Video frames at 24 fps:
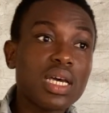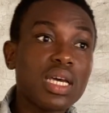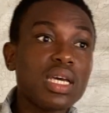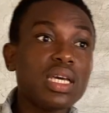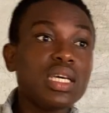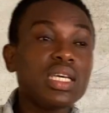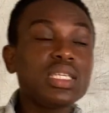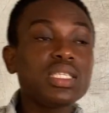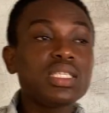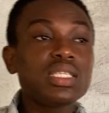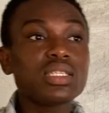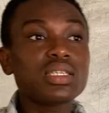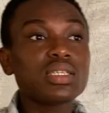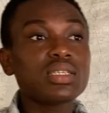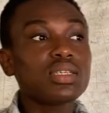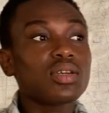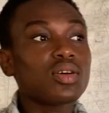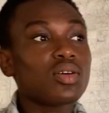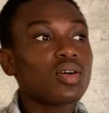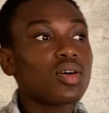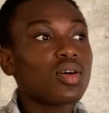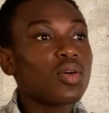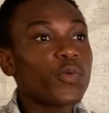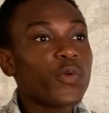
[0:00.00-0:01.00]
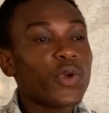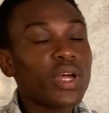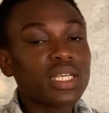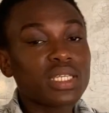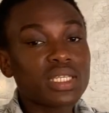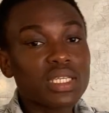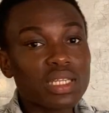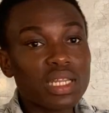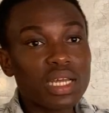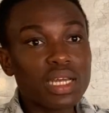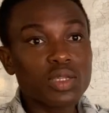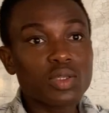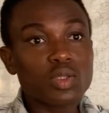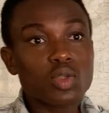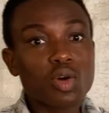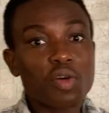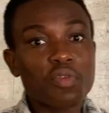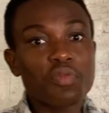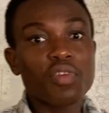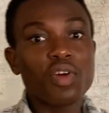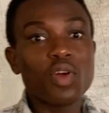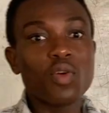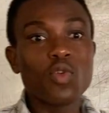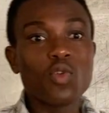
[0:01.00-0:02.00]
Each resident
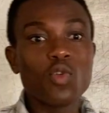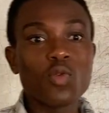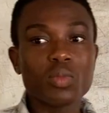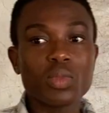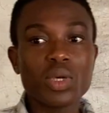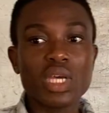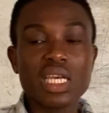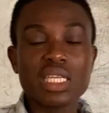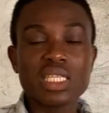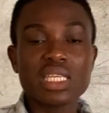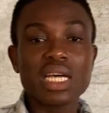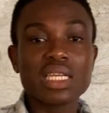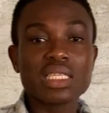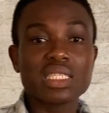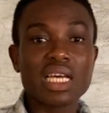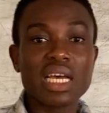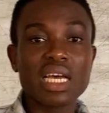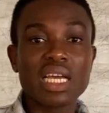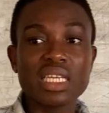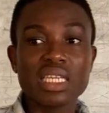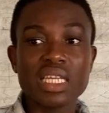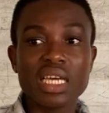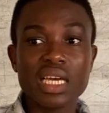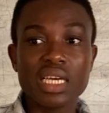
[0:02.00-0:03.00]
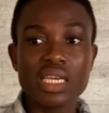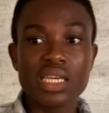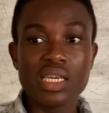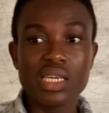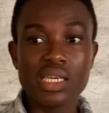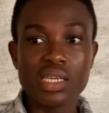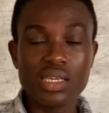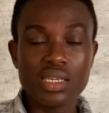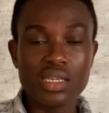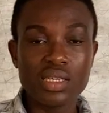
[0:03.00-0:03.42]
of a room is assigned a key